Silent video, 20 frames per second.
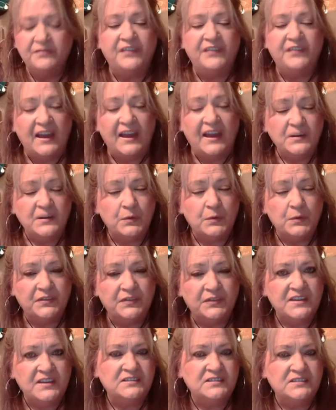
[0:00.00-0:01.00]
find more
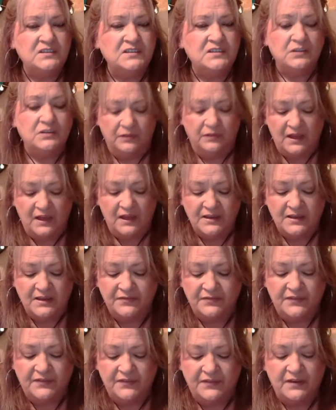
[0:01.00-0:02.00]
things in your life
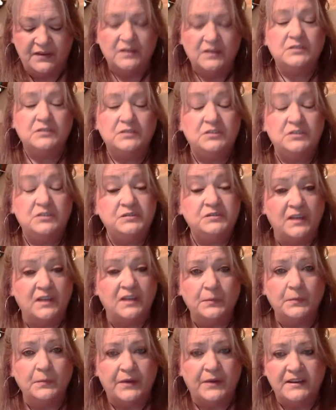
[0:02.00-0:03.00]
to
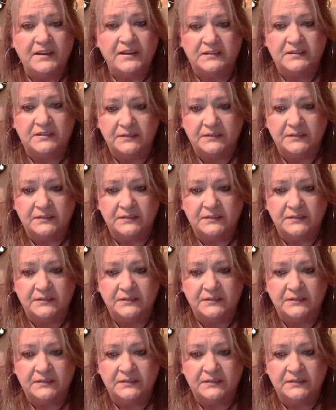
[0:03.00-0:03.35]
celebrate.